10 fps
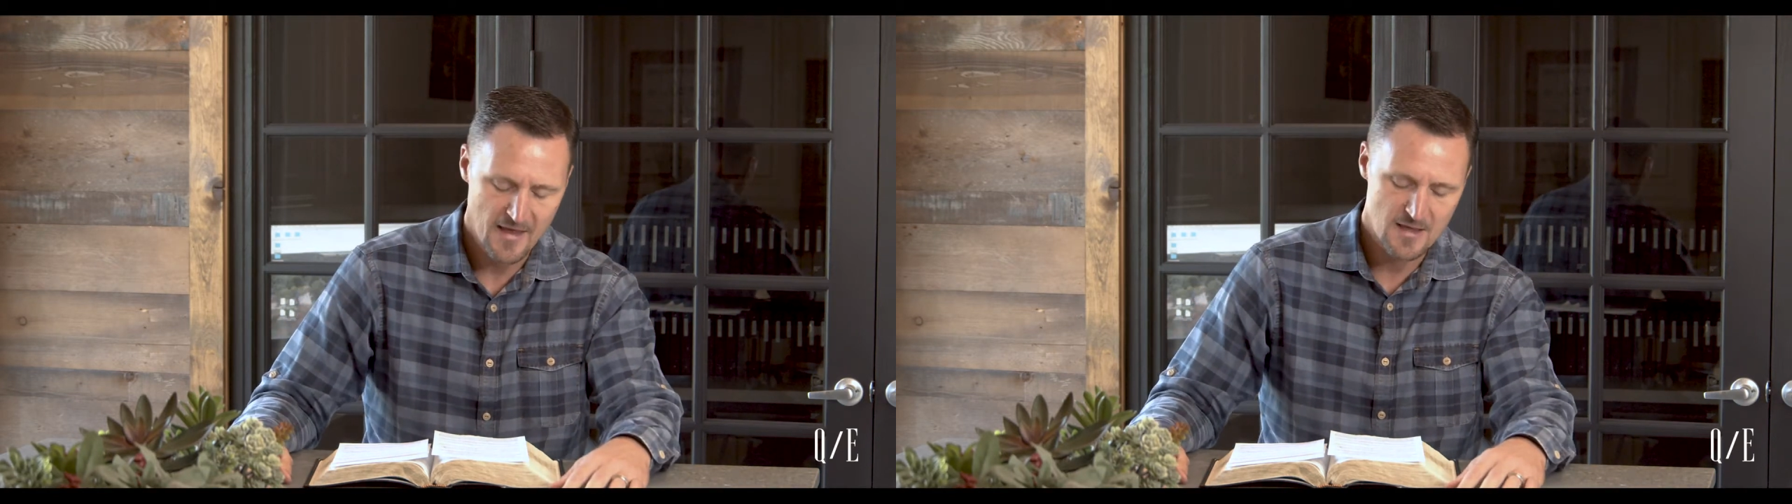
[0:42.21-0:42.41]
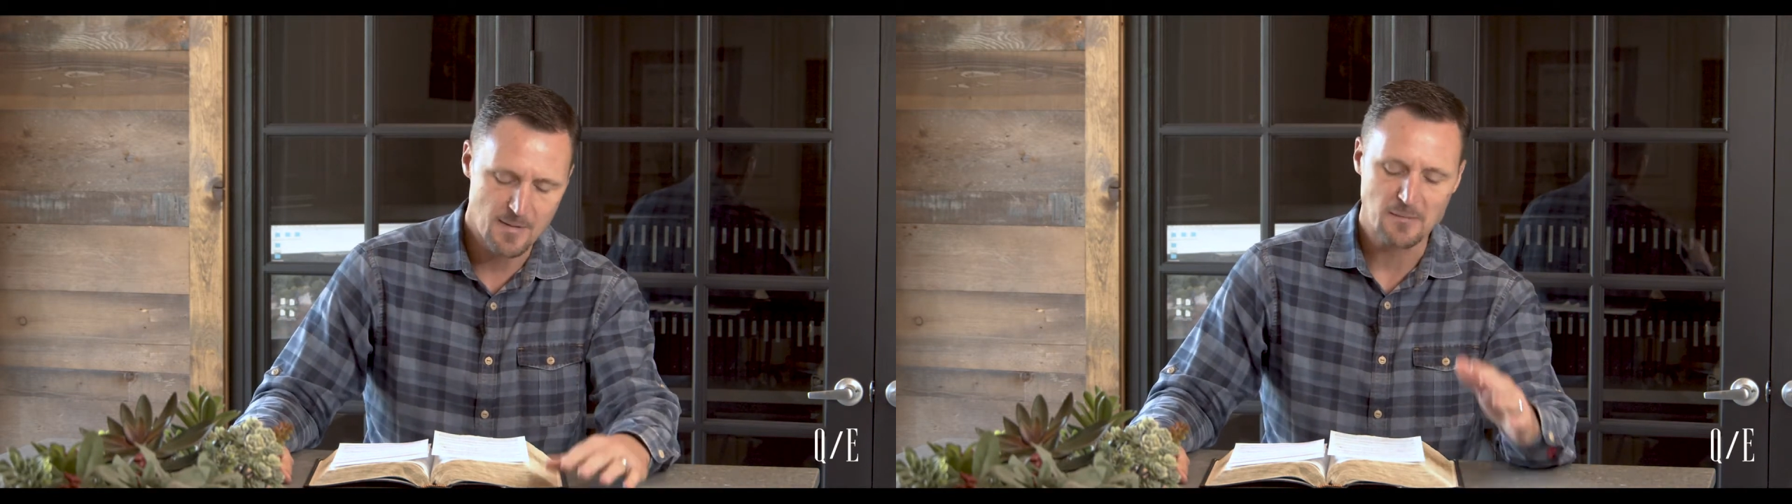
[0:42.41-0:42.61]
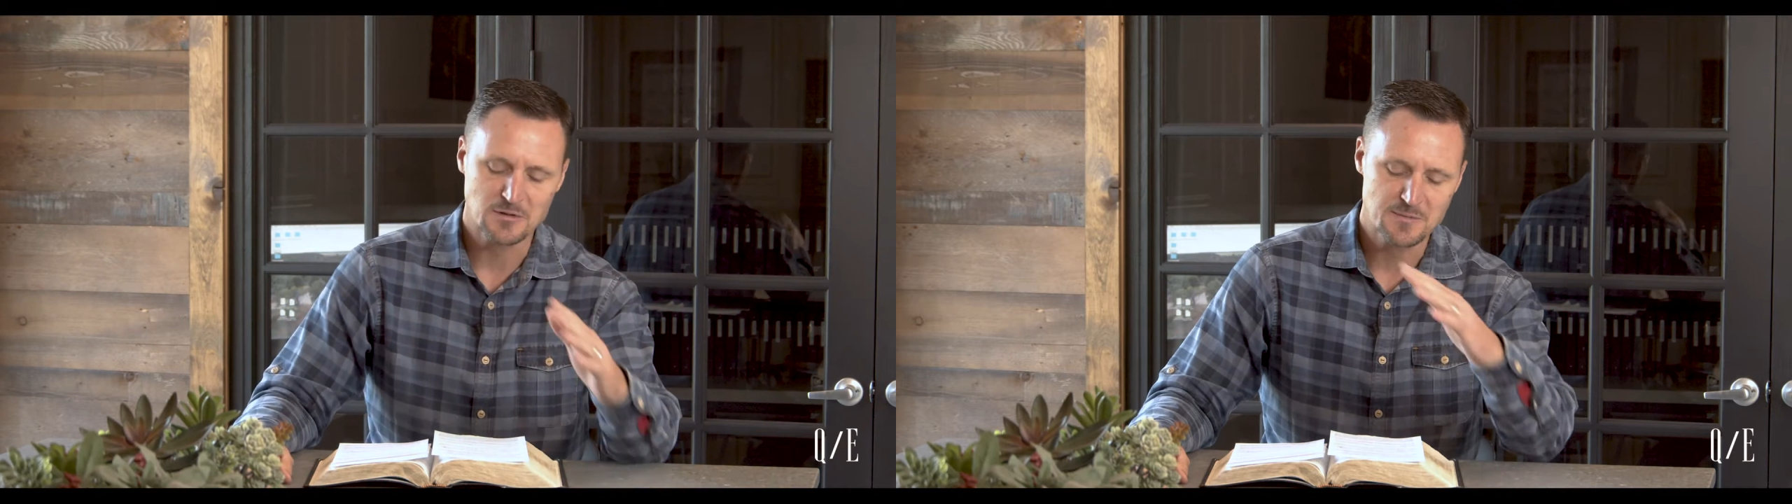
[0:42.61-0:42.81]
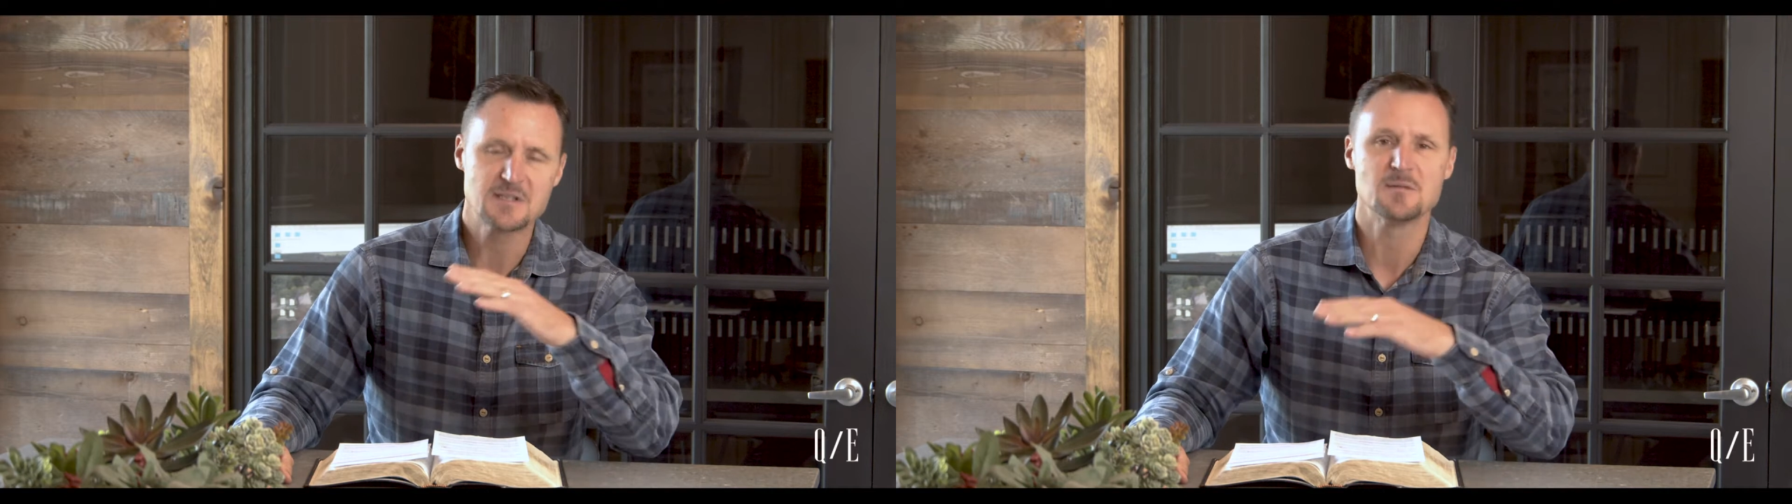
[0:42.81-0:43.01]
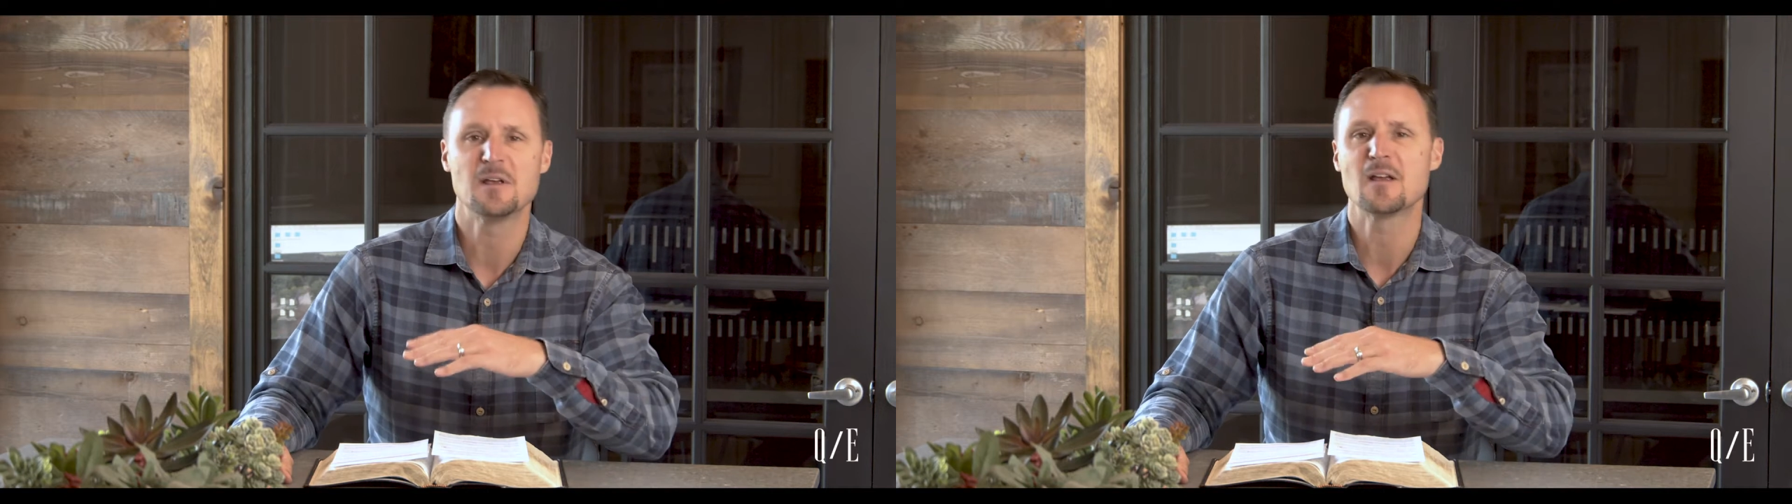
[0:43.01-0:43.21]
The Bible
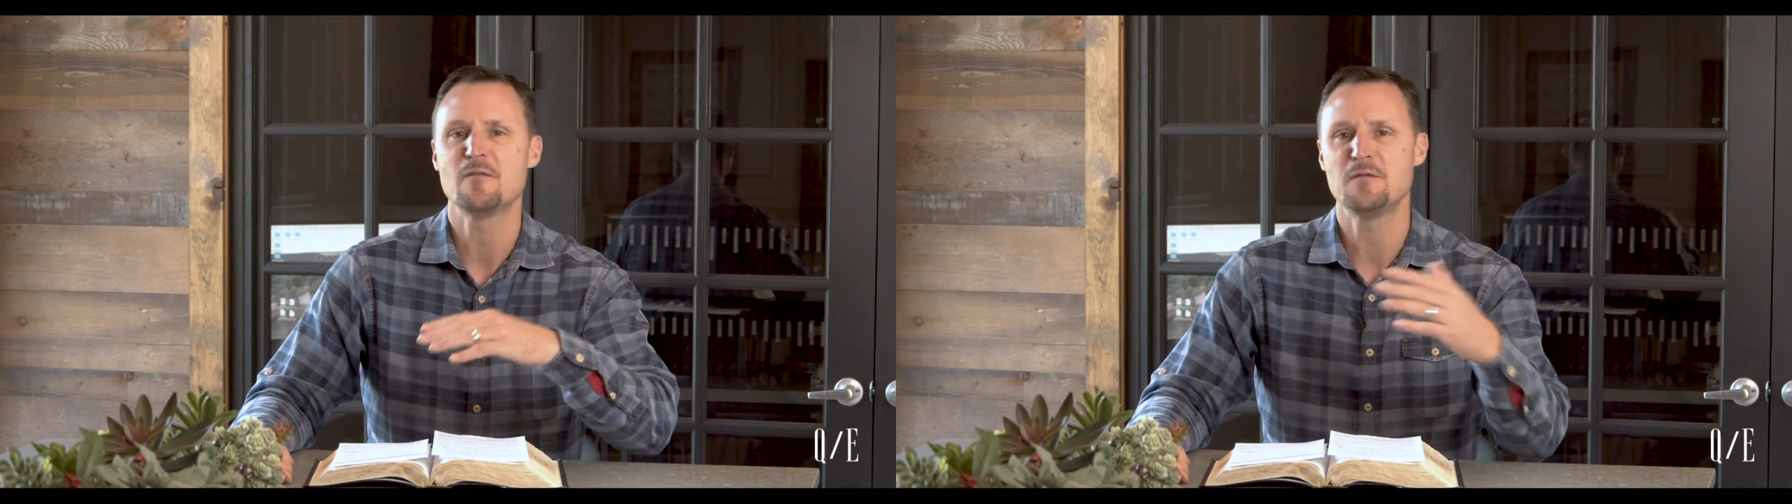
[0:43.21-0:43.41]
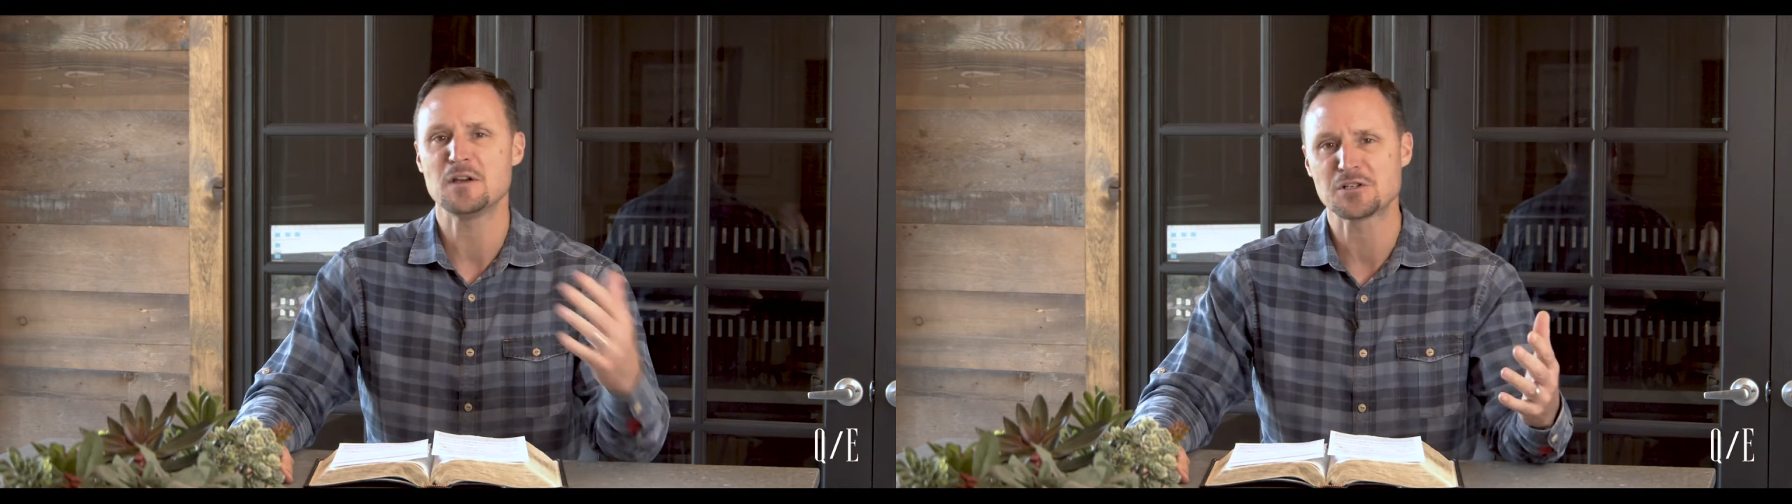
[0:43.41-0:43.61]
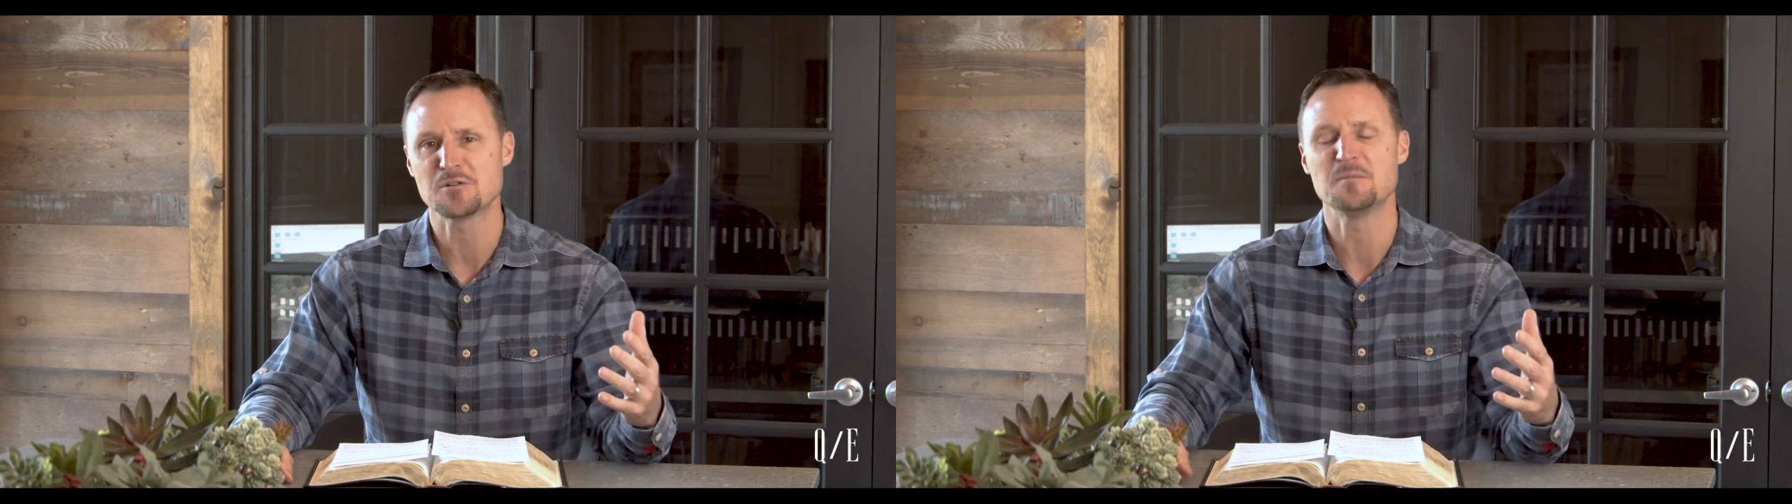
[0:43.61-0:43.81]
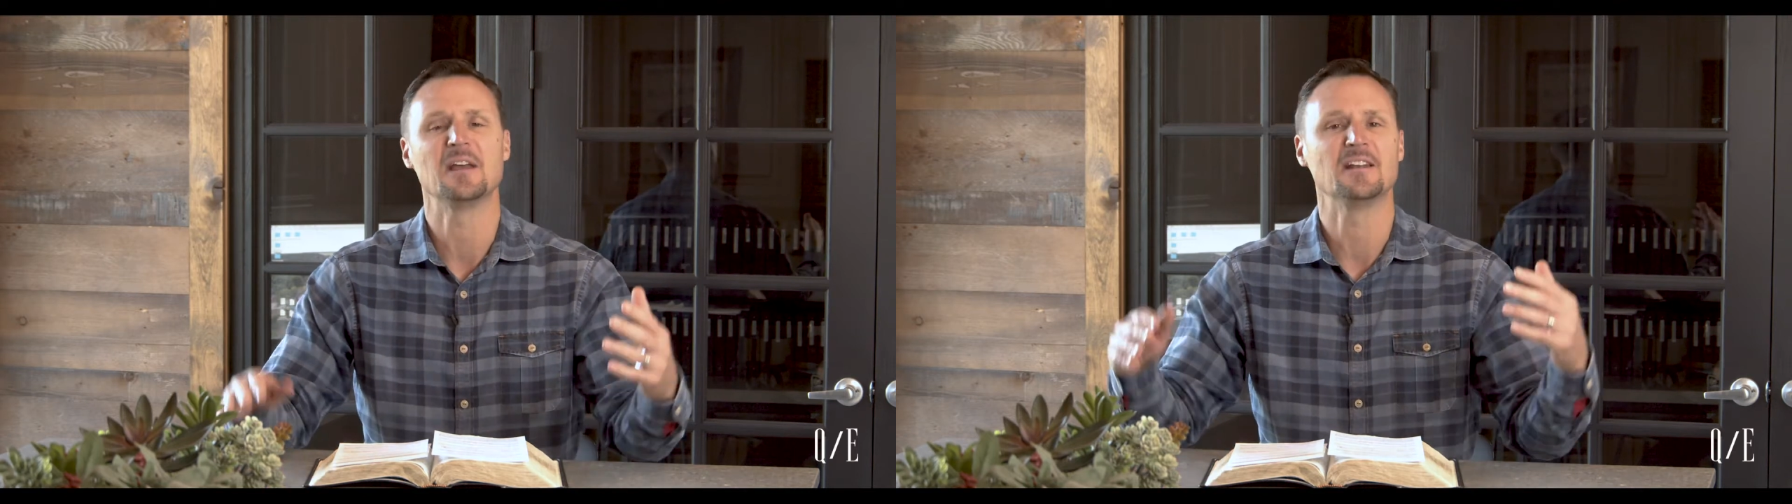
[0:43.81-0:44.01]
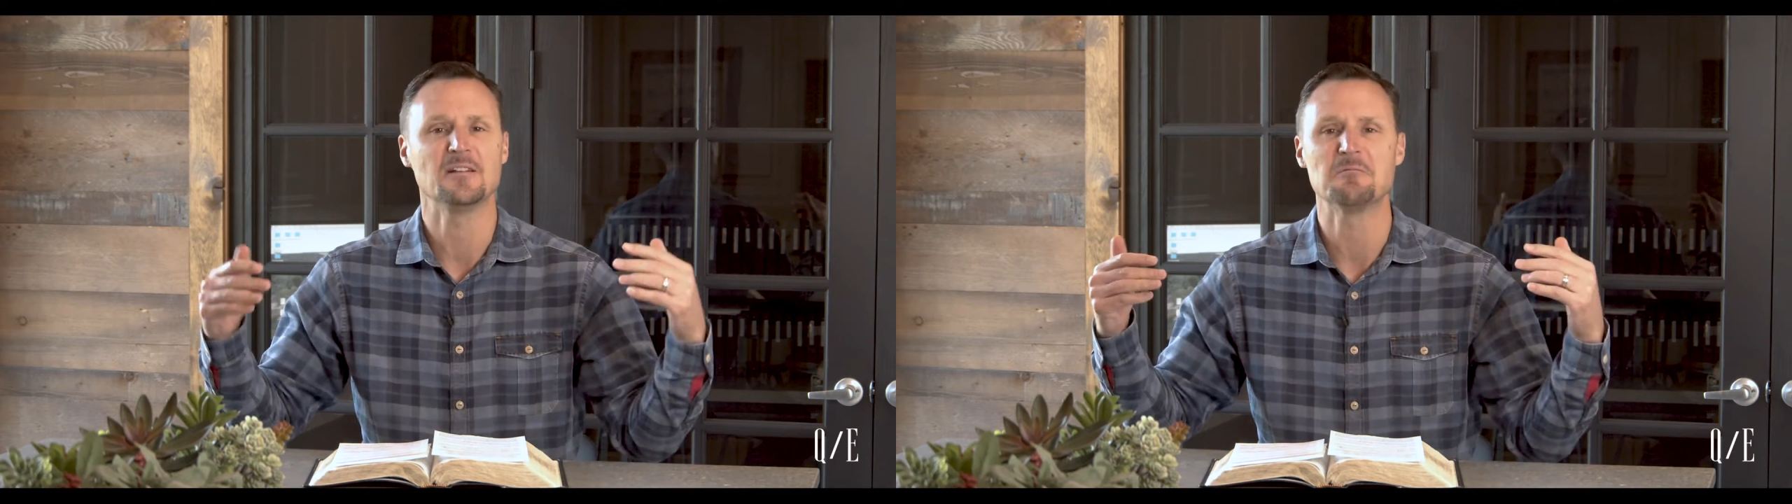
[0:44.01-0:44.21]
speaks of being a fisherman in